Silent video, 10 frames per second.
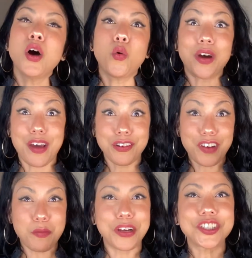Whatever
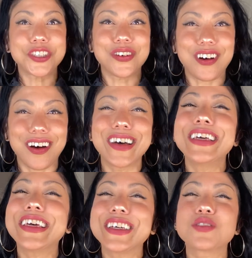vibration you're on
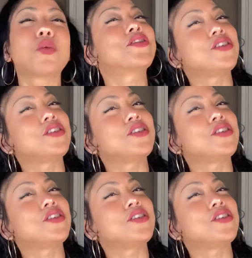is what the